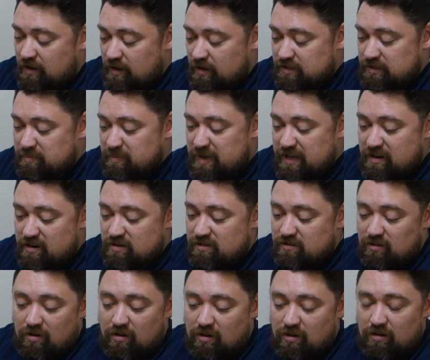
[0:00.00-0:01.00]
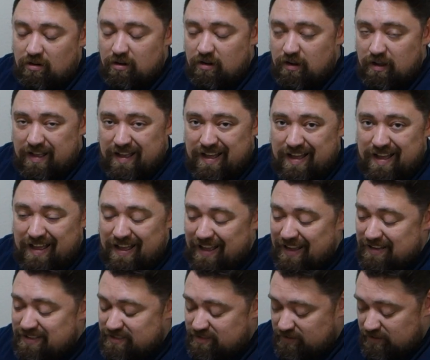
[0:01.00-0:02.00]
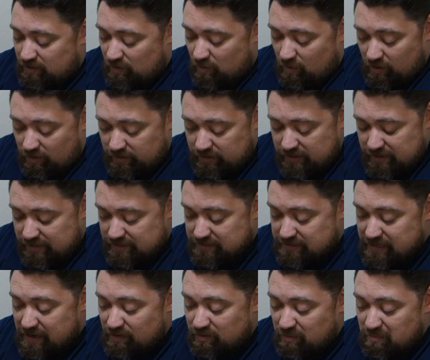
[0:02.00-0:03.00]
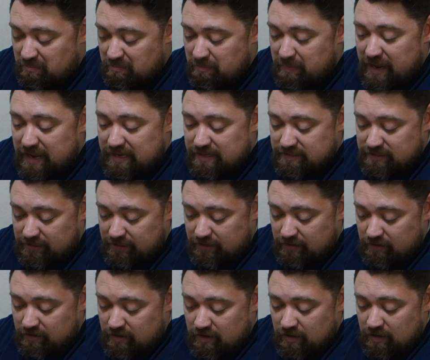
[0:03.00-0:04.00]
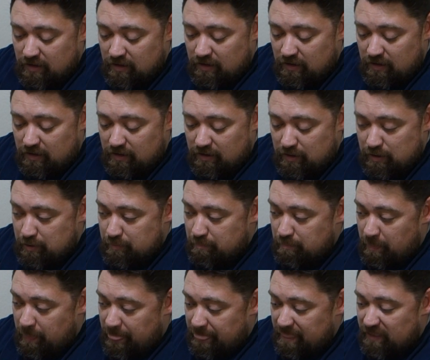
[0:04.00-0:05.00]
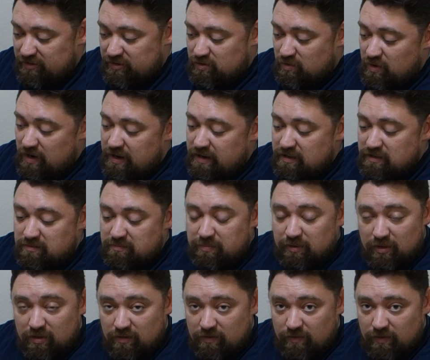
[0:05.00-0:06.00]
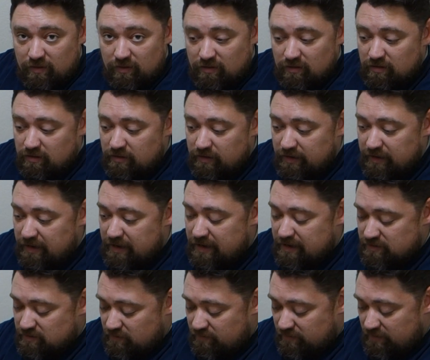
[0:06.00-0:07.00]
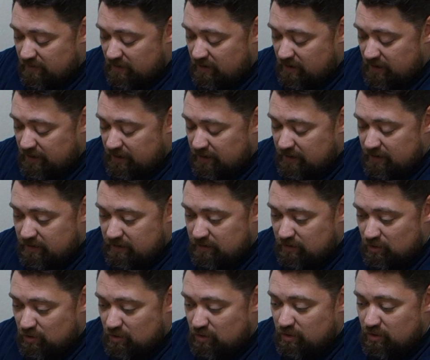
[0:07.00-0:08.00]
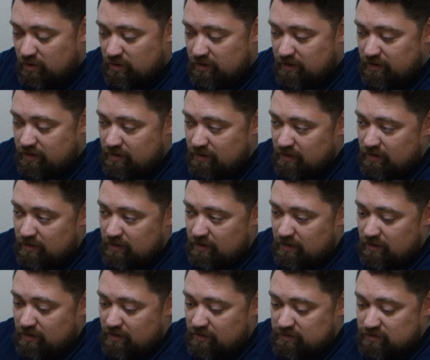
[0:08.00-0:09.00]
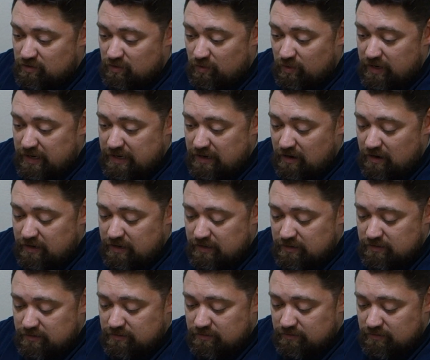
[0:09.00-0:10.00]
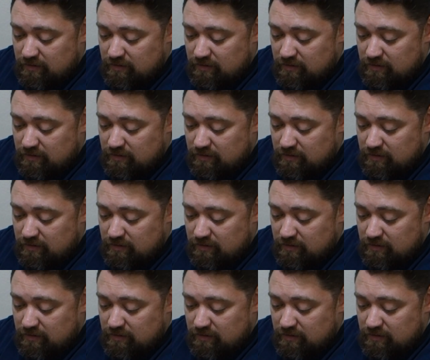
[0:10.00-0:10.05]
speakers are excellent quality. They sound amazing. The screen is beautiful. It has a very good screen on it,